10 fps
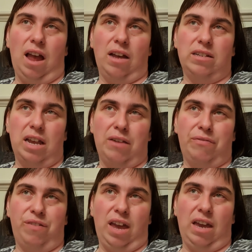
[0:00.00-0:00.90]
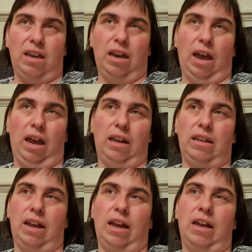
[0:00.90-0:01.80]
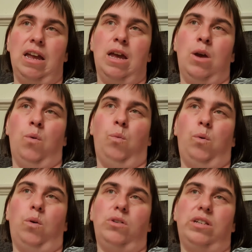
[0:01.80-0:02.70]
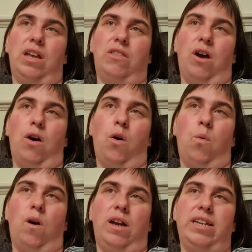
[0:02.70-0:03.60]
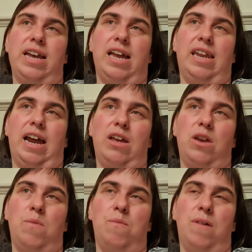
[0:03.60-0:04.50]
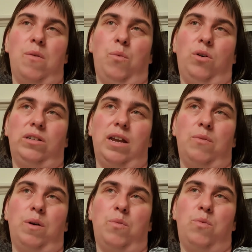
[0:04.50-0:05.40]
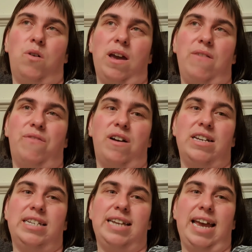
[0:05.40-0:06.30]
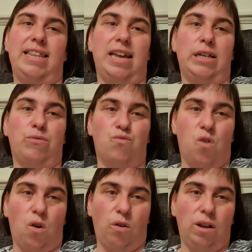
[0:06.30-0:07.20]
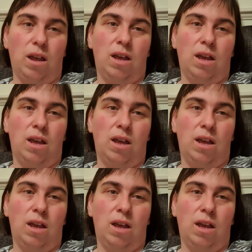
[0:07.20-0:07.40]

say think, and that, what was it, the whole idea that what was it, well, what if I say this wrong?